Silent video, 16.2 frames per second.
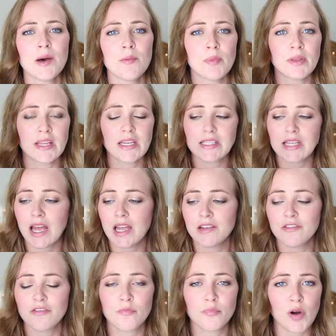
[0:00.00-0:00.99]
But this, I
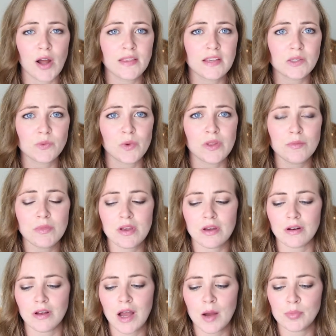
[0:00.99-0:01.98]
have brought this with me
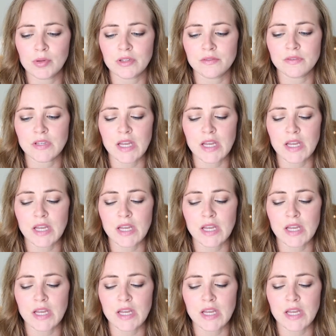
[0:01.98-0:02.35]
on a couple of